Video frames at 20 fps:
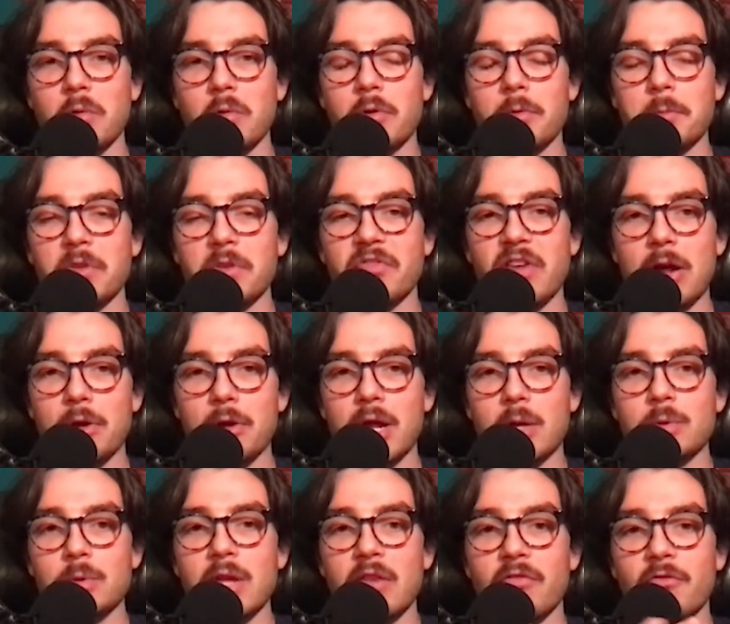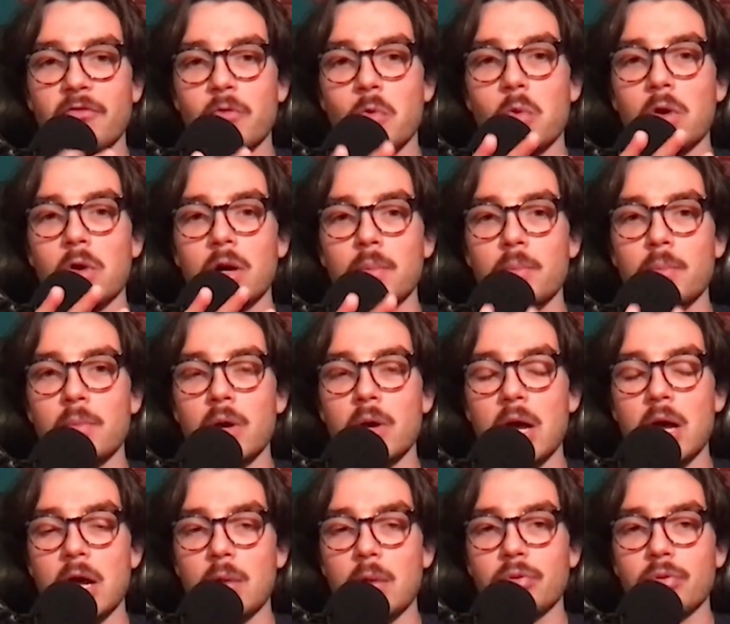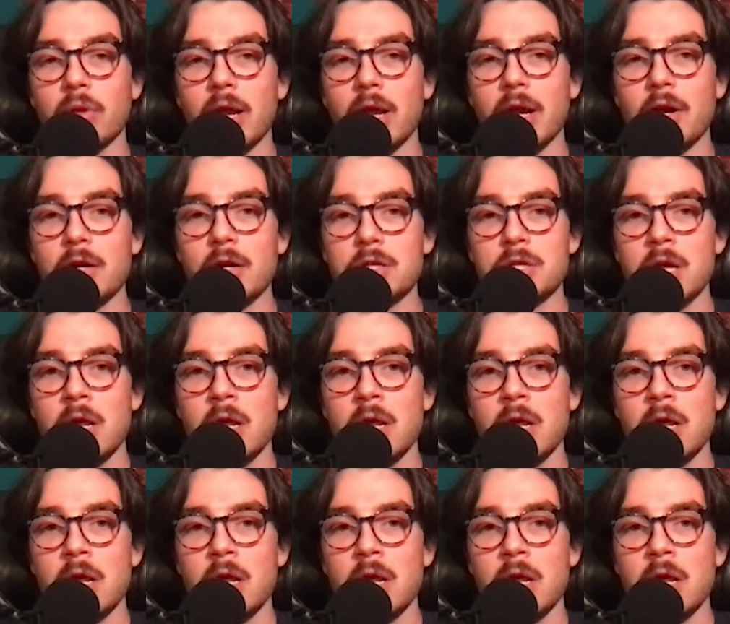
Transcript: when we found out that four uh, players